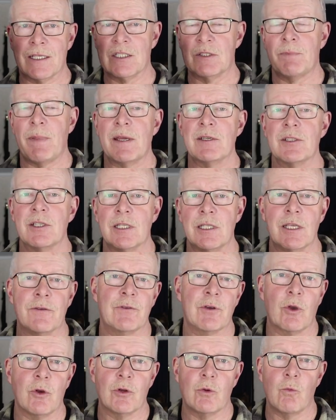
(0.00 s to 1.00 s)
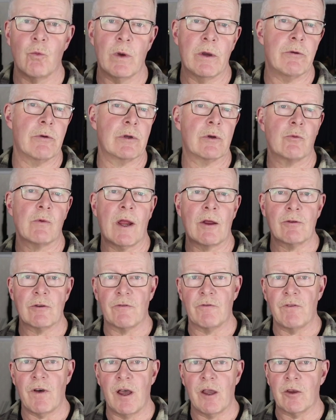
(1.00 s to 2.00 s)
especially if you're going to wear it around a
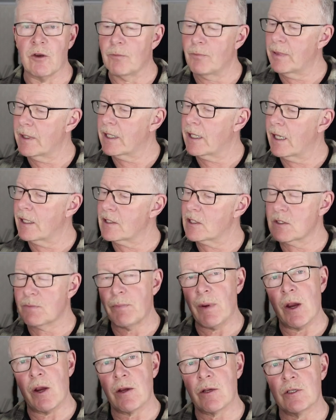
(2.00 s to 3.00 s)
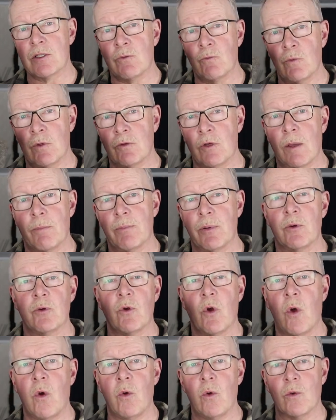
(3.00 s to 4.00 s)
fire, because sparks will not
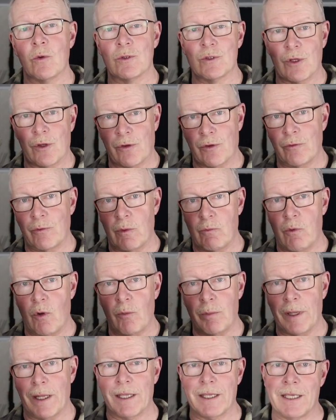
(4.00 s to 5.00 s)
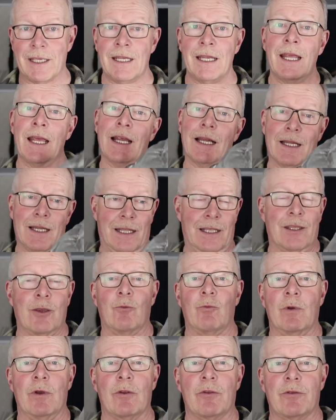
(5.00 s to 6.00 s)
burn holes through a wool blanket like
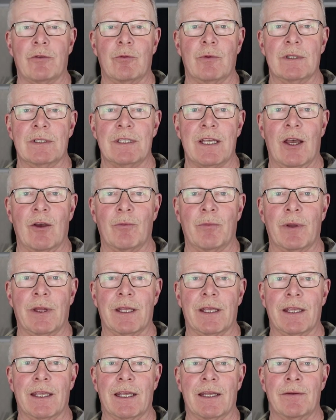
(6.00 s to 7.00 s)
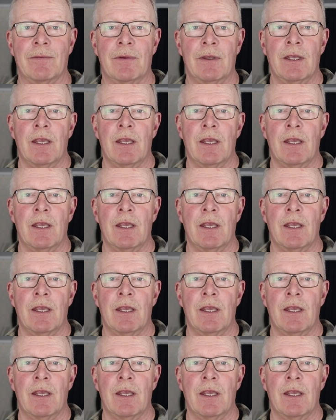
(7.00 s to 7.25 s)
it will through a down blanket.